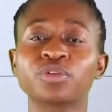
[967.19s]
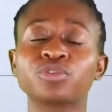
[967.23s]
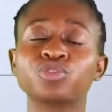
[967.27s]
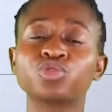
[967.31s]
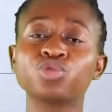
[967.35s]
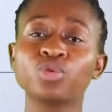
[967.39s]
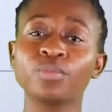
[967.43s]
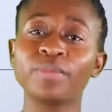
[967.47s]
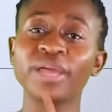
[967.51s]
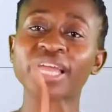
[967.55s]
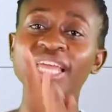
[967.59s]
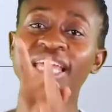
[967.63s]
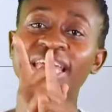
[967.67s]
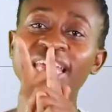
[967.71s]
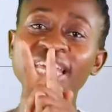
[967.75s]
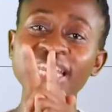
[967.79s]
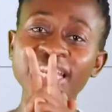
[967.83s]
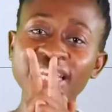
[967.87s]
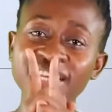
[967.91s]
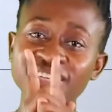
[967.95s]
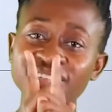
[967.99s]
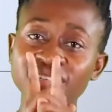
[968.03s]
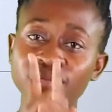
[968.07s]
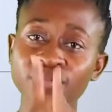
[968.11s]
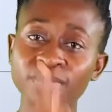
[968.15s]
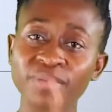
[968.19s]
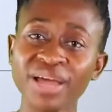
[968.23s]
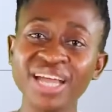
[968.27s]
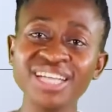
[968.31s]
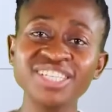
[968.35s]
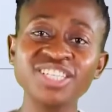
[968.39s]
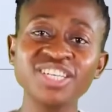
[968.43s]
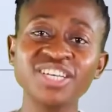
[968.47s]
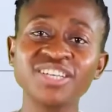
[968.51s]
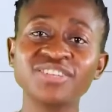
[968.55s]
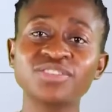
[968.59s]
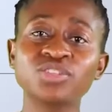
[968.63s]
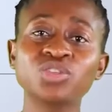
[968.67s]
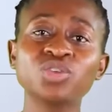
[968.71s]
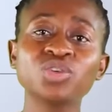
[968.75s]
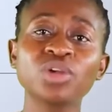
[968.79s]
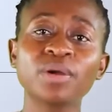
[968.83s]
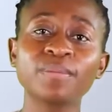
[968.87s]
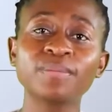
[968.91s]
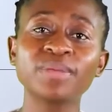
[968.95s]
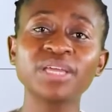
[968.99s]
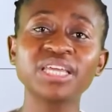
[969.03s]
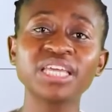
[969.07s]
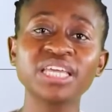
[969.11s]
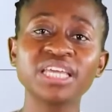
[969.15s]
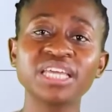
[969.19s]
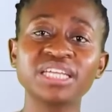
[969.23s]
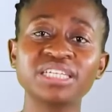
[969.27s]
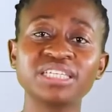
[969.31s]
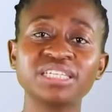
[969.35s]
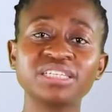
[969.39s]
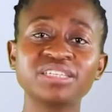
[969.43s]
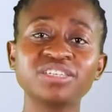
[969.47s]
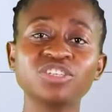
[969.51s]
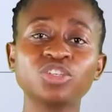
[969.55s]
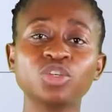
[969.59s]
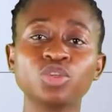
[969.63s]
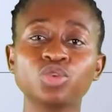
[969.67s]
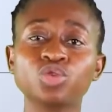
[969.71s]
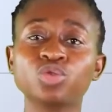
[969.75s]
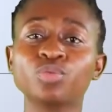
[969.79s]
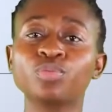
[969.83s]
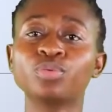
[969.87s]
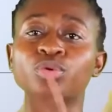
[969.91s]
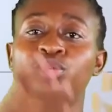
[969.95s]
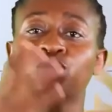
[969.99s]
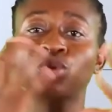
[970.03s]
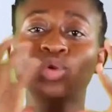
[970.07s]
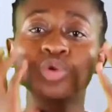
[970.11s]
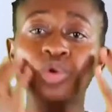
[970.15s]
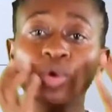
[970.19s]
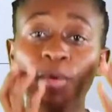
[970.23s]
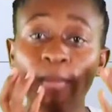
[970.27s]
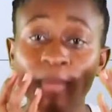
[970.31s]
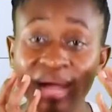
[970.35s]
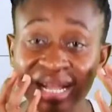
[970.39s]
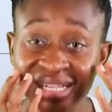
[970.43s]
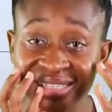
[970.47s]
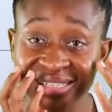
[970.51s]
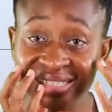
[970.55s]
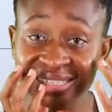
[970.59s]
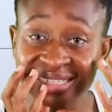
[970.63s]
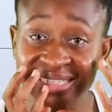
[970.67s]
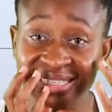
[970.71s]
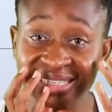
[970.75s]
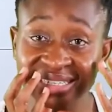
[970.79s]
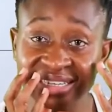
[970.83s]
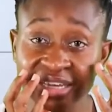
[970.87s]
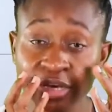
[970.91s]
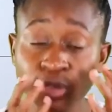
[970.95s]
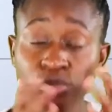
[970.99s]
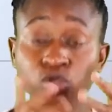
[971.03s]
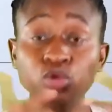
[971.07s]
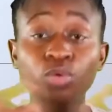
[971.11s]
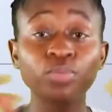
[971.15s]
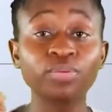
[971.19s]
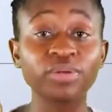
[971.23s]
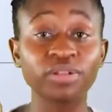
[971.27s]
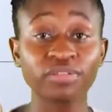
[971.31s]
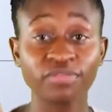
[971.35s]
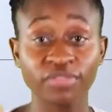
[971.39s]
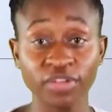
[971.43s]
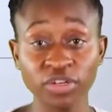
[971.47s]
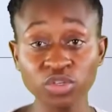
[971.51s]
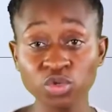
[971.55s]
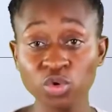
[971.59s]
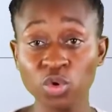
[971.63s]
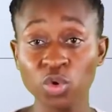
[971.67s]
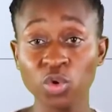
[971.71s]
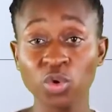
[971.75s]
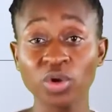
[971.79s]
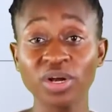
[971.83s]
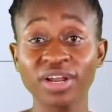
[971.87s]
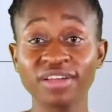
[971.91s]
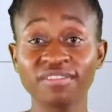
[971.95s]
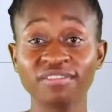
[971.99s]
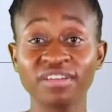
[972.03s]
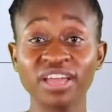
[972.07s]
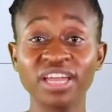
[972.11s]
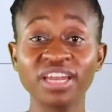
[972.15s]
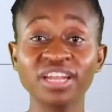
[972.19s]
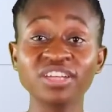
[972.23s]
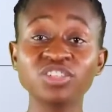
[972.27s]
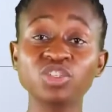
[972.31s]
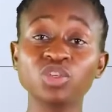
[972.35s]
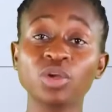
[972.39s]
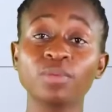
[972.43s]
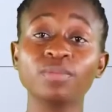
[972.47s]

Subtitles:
to make, in as much as you are making a decision to put on your mask to prevent coronavirus,